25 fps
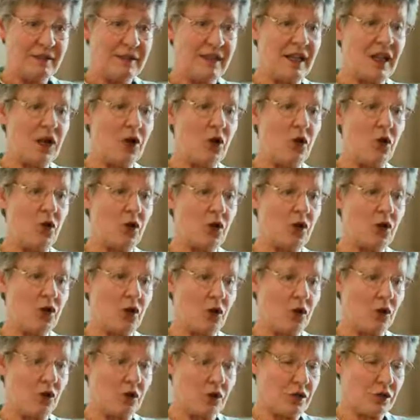they all
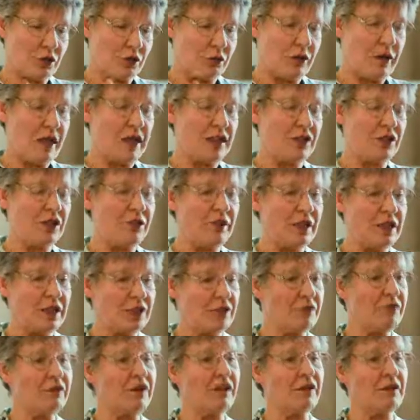cause radio
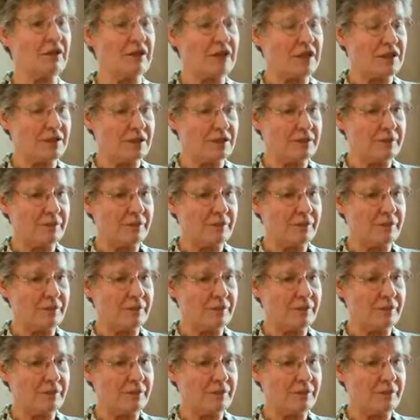interference.